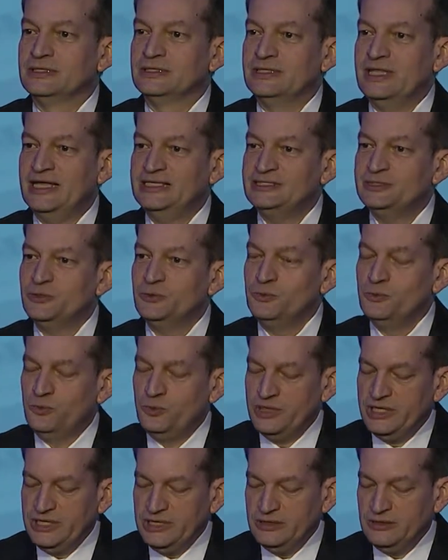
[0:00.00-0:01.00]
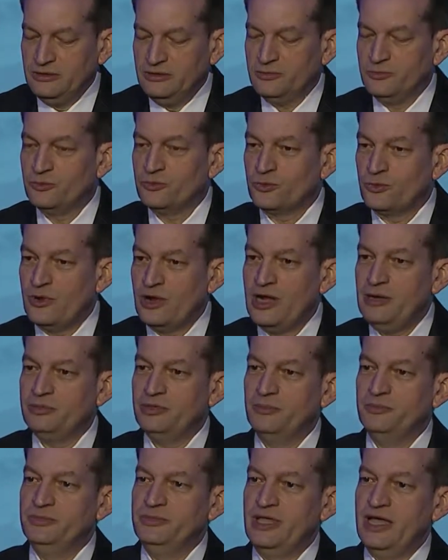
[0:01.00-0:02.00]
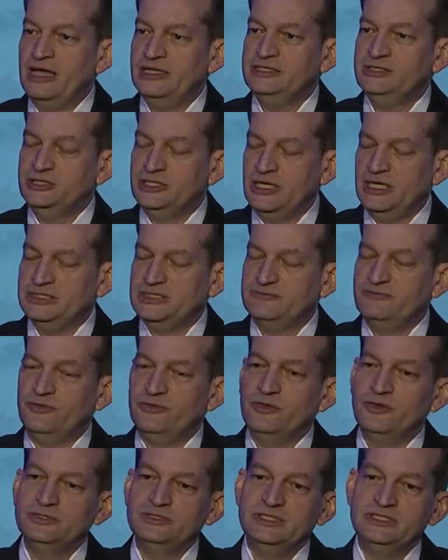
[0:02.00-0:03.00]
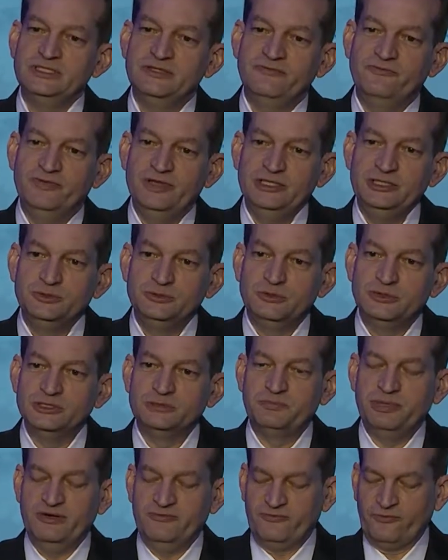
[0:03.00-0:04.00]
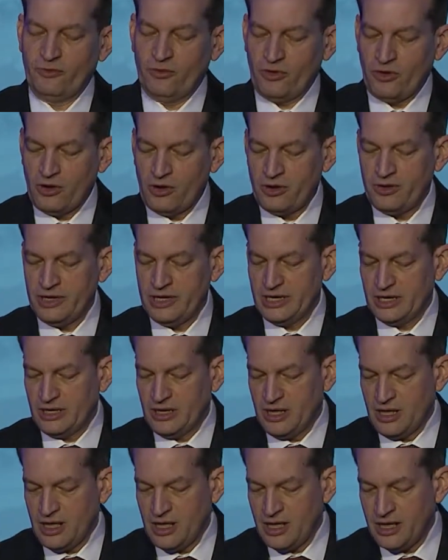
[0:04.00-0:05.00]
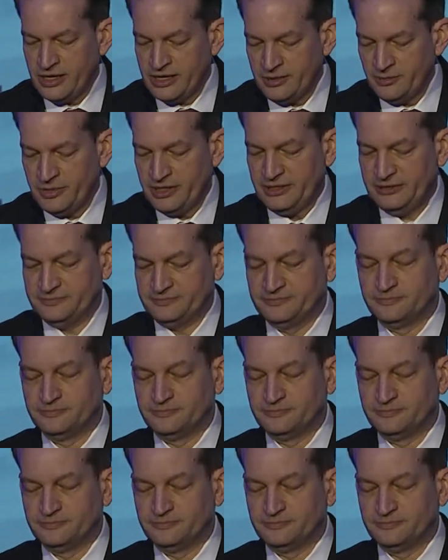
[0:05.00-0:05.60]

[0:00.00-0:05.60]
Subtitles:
That's a real problem, not just for those individuals, but for our economy.